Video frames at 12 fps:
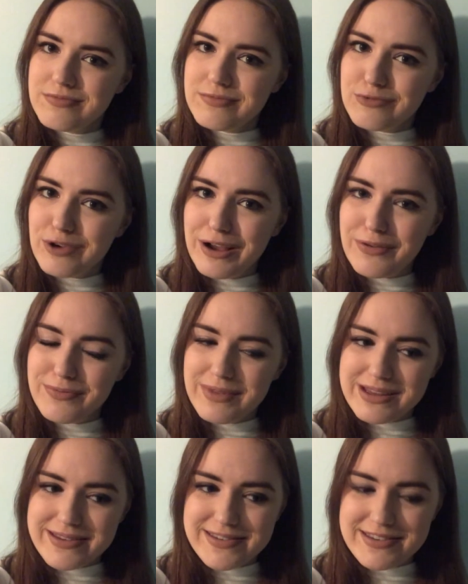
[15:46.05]
wow,
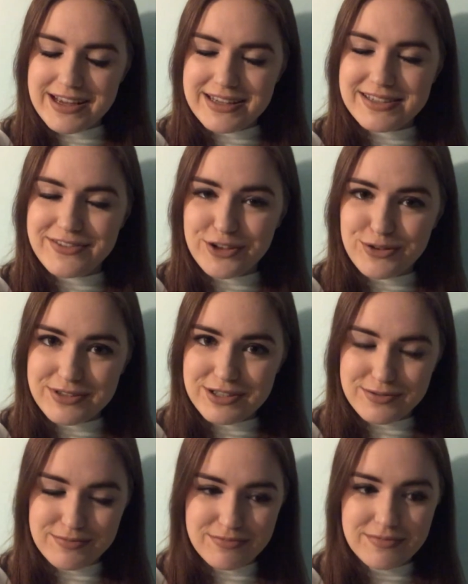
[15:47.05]
it's nice of you
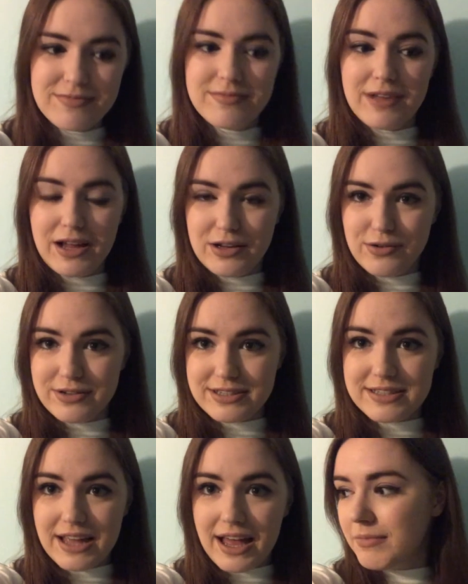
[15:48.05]
to not notice
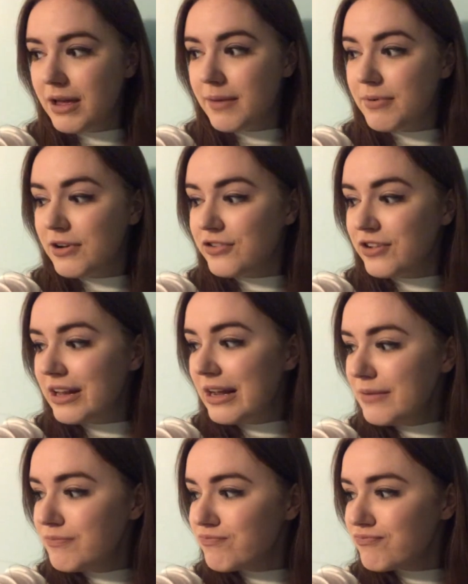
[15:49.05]
that. I appreciate
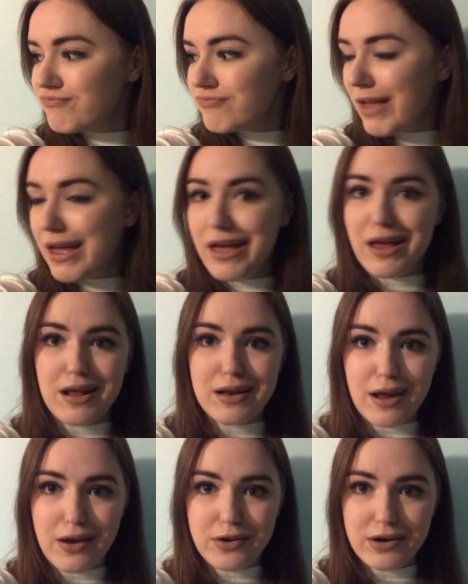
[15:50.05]
it. And
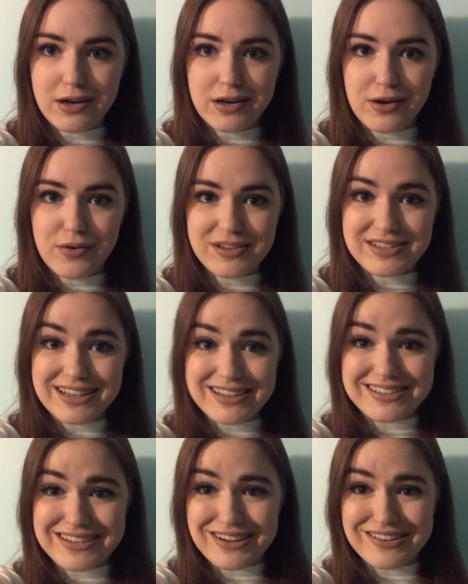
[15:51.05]
now you're gonna notice
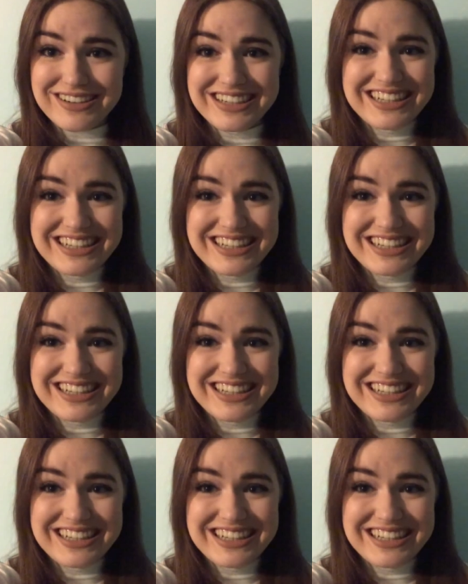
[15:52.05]
it, so